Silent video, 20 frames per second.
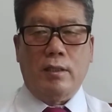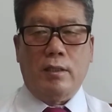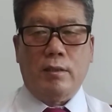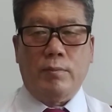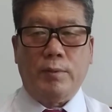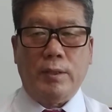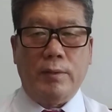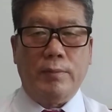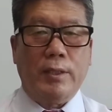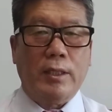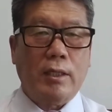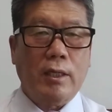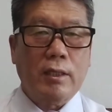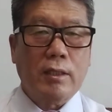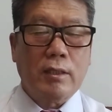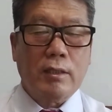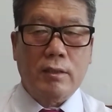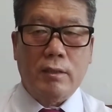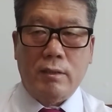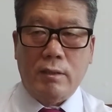Buyback.
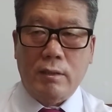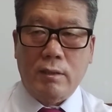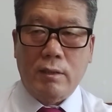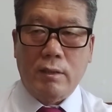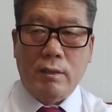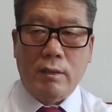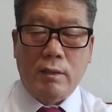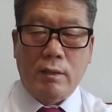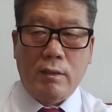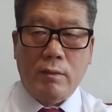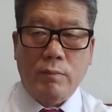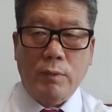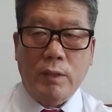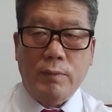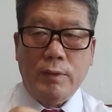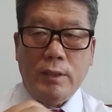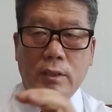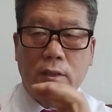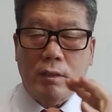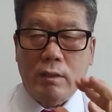And
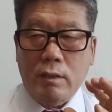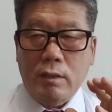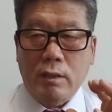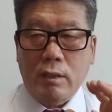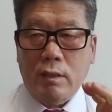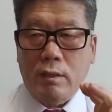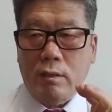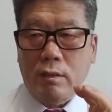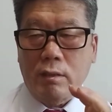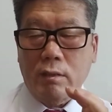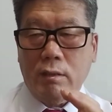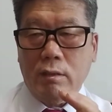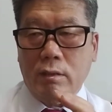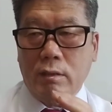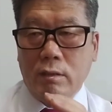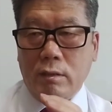maybe the